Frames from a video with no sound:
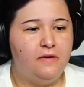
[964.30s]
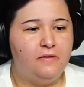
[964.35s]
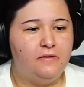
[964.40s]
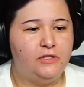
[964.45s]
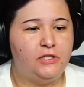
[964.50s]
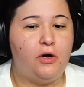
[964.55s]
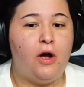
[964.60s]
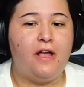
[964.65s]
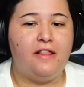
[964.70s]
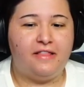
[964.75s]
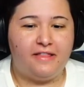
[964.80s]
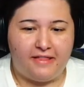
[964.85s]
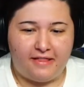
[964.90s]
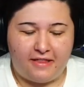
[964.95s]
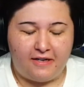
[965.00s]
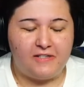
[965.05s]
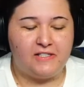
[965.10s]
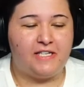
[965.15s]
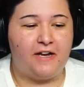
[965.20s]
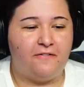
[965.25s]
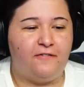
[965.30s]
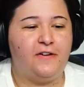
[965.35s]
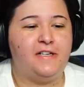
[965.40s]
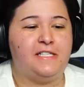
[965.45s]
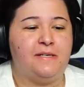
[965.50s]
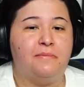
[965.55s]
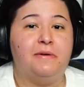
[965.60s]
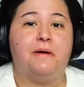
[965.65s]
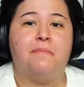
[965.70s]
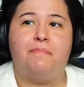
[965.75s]
So there's definitely
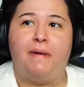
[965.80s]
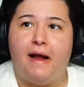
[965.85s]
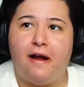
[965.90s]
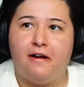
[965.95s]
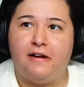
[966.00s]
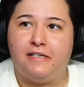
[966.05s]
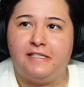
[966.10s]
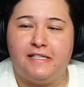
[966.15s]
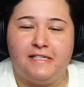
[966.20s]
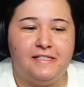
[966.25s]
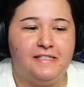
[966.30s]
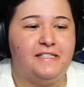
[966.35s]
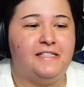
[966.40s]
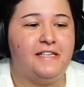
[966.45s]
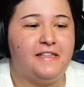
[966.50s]
some comparisons